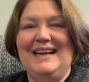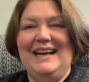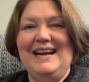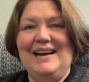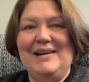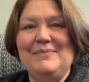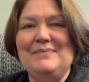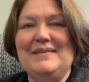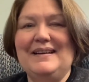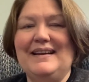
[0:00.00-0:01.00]

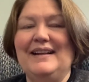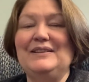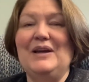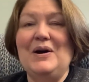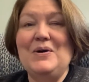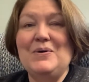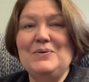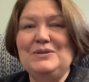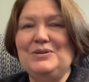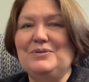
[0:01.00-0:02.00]
Hello
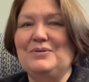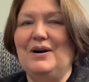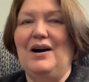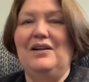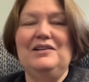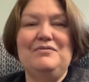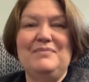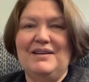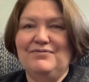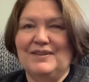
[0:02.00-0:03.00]
to all of
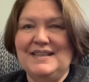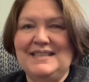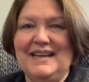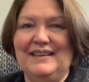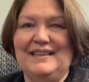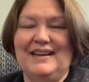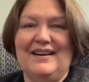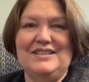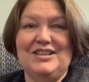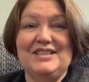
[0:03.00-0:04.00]
my friends out there. I
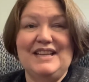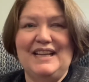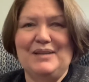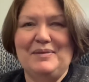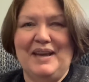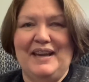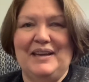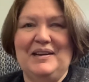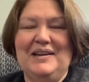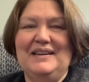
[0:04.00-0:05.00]
should have said at the
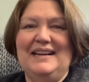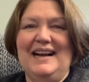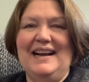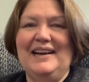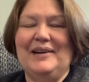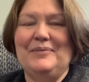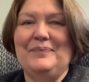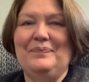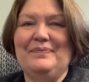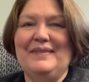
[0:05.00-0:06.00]
beginning.
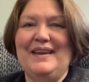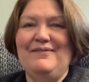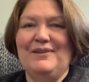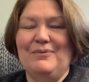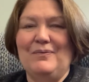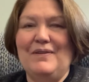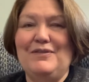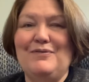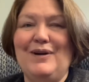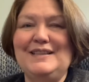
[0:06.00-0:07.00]
If
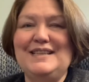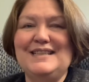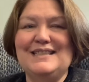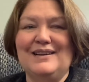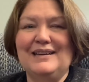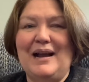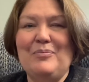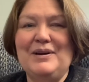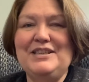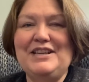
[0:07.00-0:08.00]
you've watched this long, I
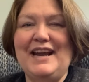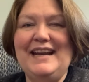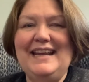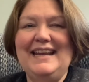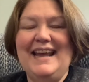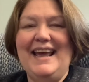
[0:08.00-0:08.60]
appreciate it.